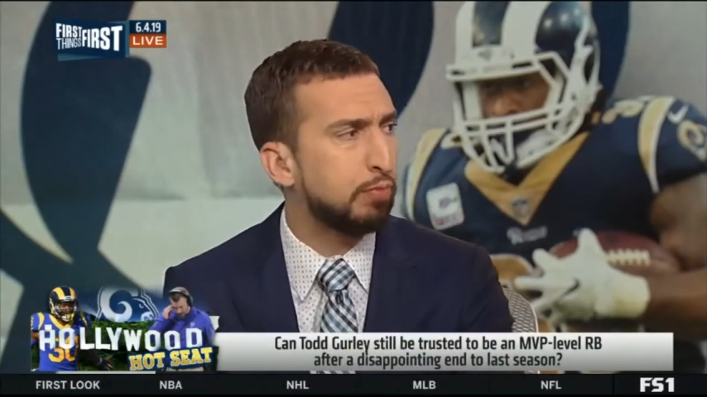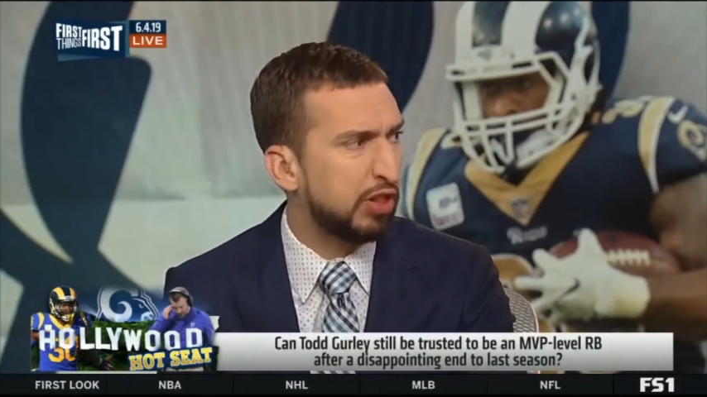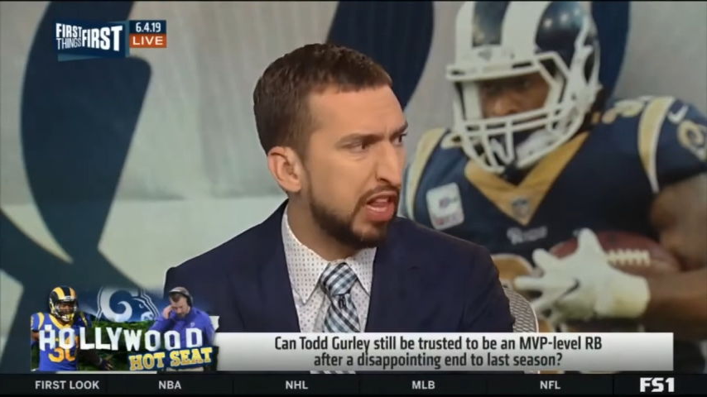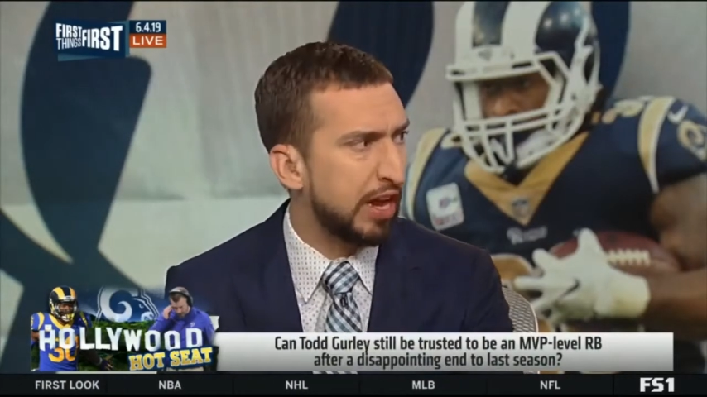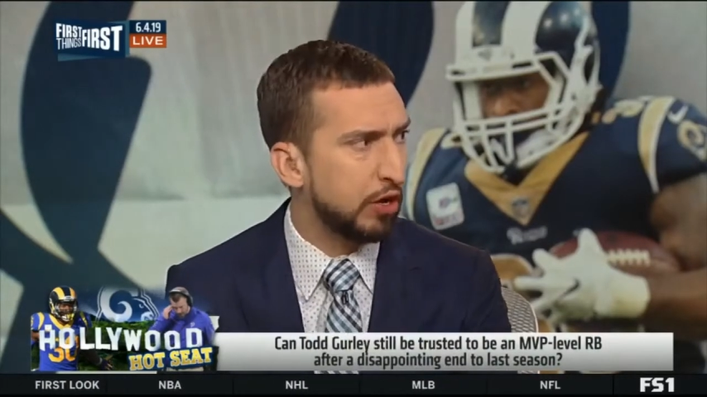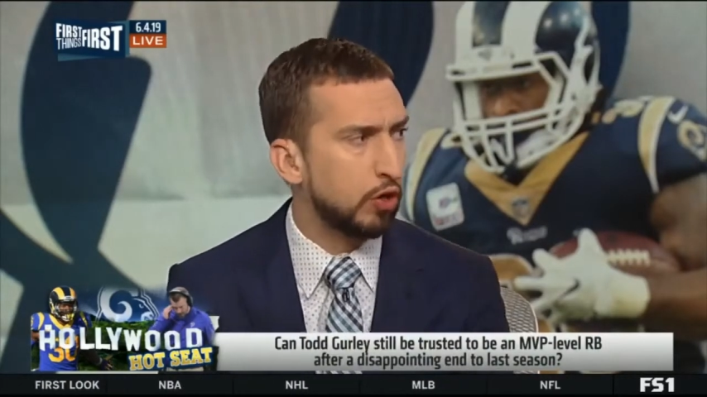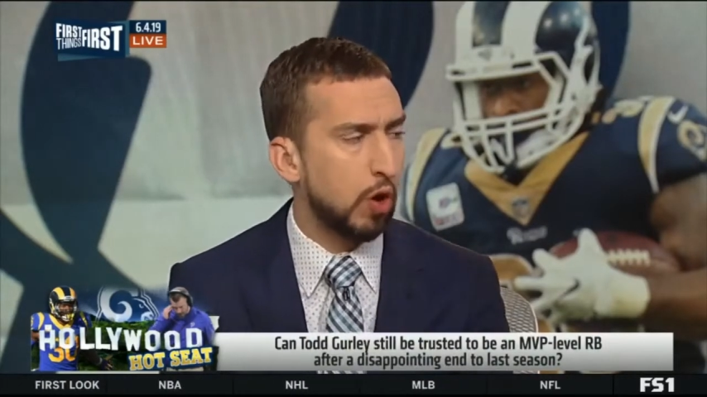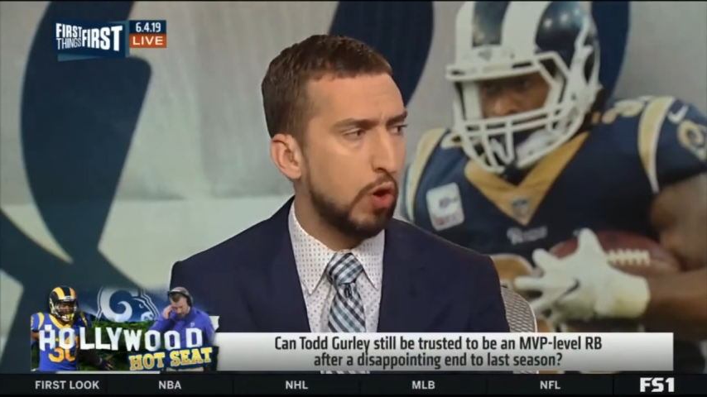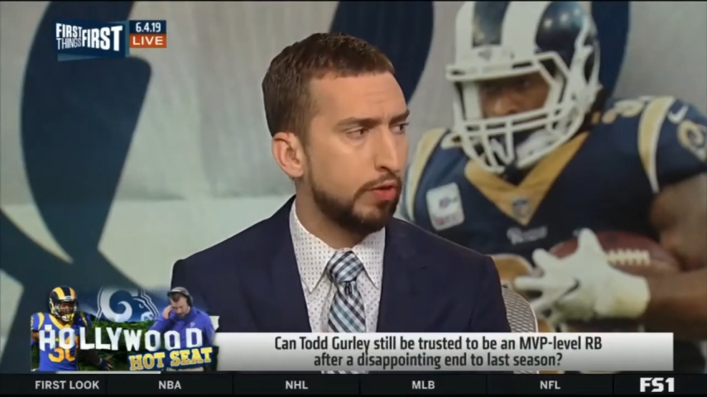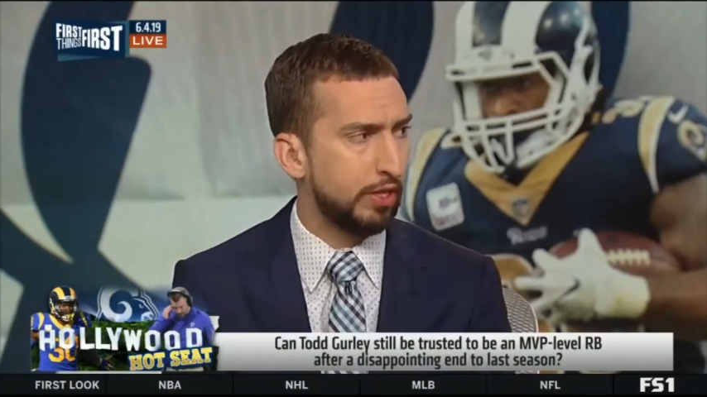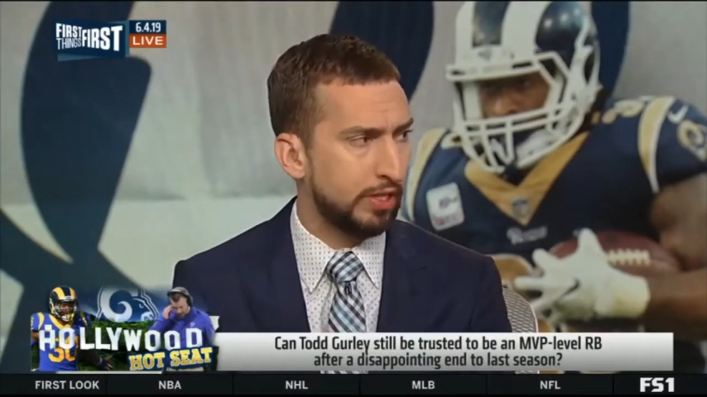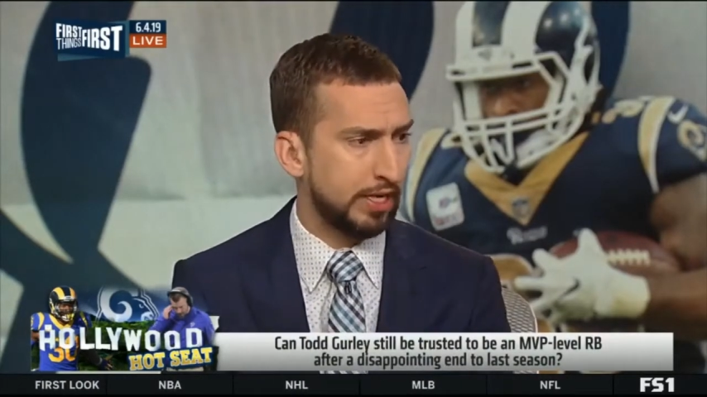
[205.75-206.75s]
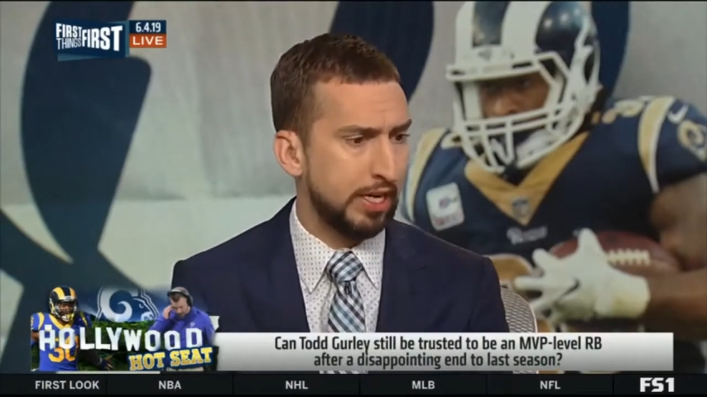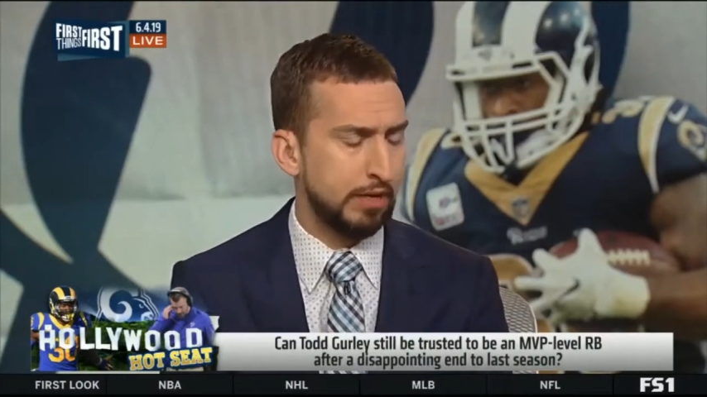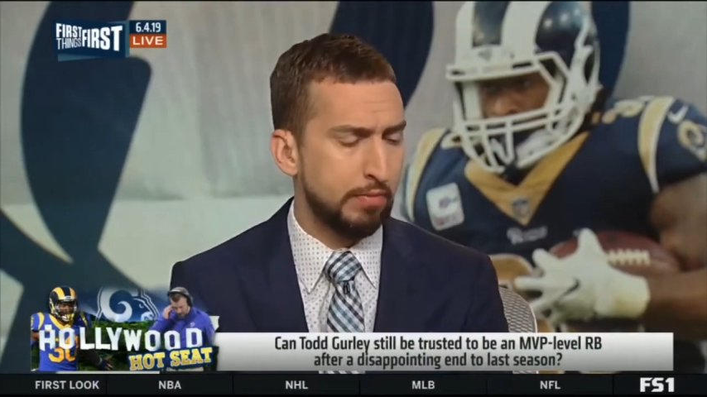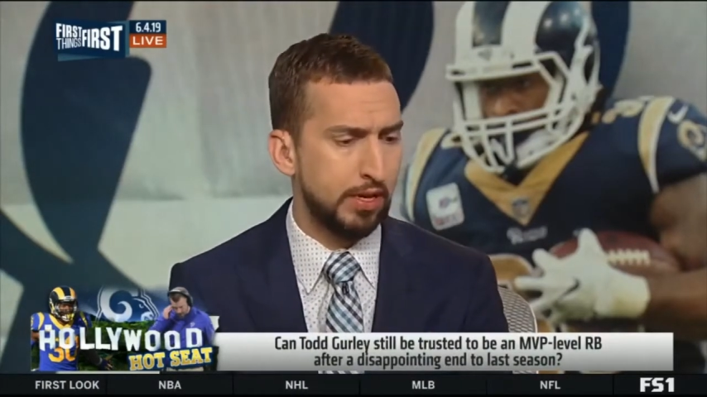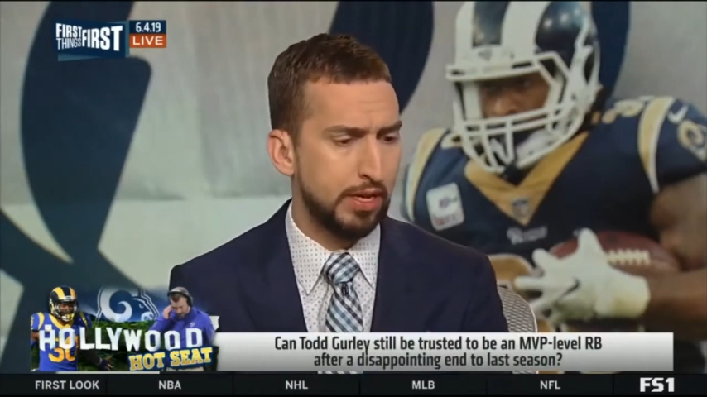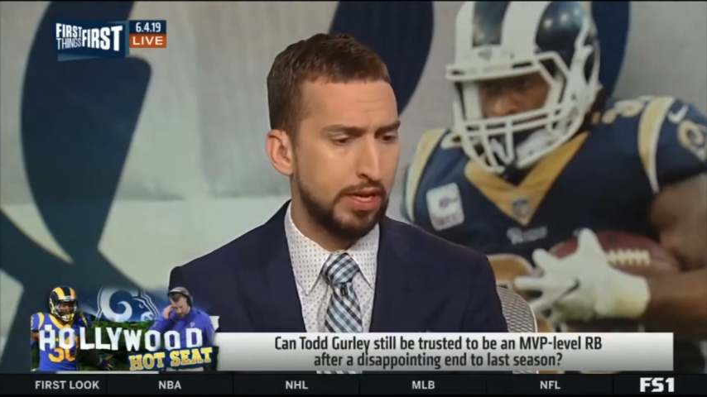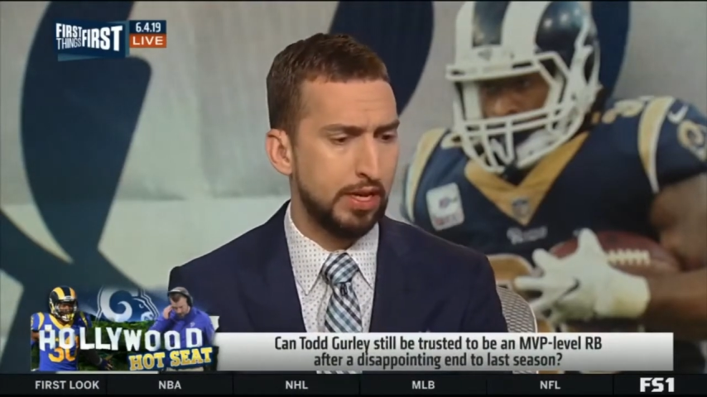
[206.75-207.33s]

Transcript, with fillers: player on the team.